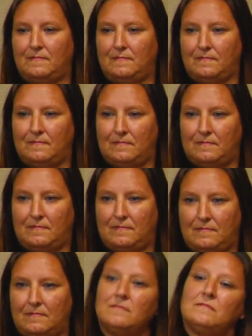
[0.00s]

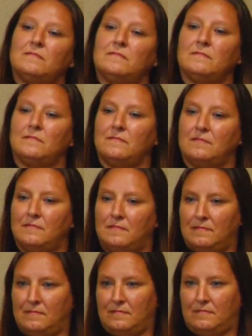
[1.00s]

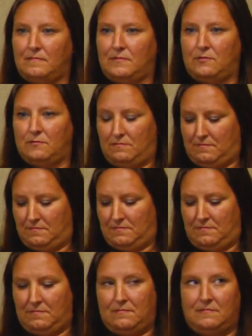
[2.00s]

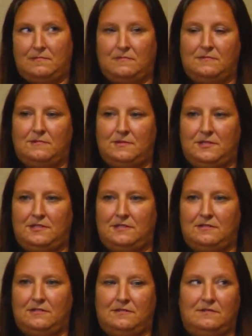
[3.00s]

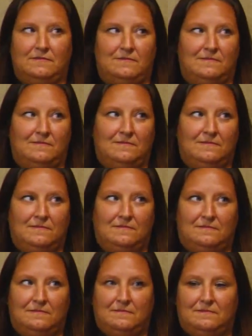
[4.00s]

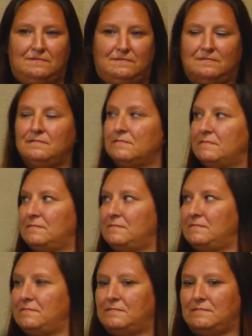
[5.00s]

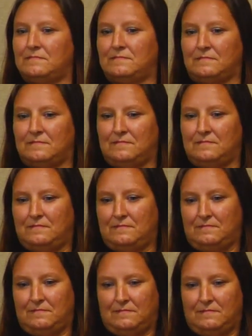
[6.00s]

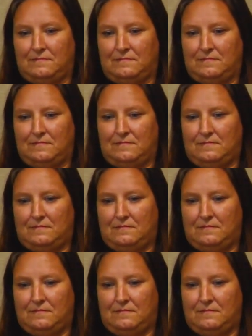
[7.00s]
No words are spoken by the person on screen.